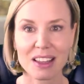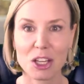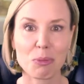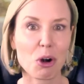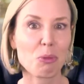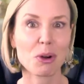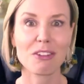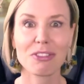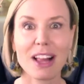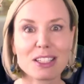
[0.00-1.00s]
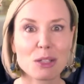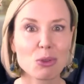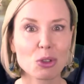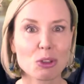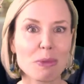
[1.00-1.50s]
the appropriate
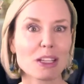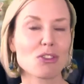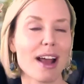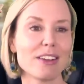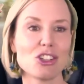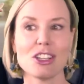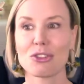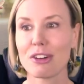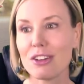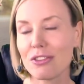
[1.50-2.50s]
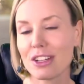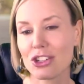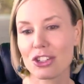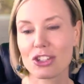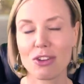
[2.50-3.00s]
flexible grouping strategies or
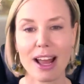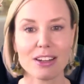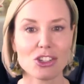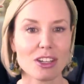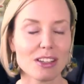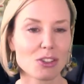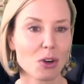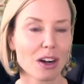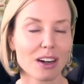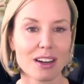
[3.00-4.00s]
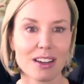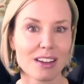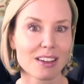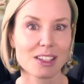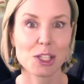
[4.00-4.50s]
intervention strategies or
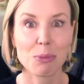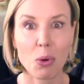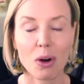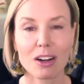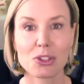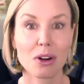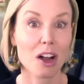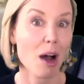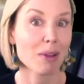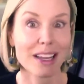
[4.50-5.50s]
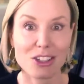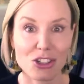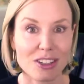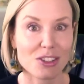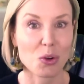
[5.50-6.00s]
supports or
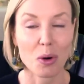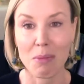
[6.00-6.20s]
accommodations or